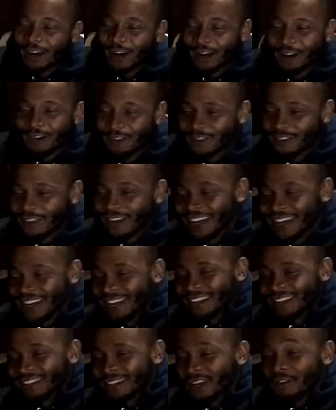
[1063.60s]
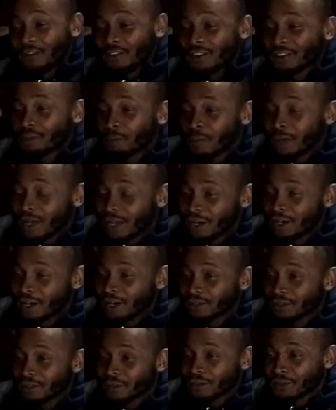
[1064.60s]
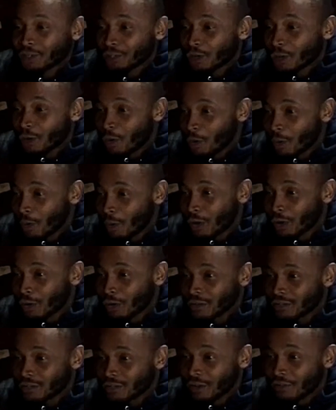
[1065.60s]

girlfriends, of his peers, of his co-workers,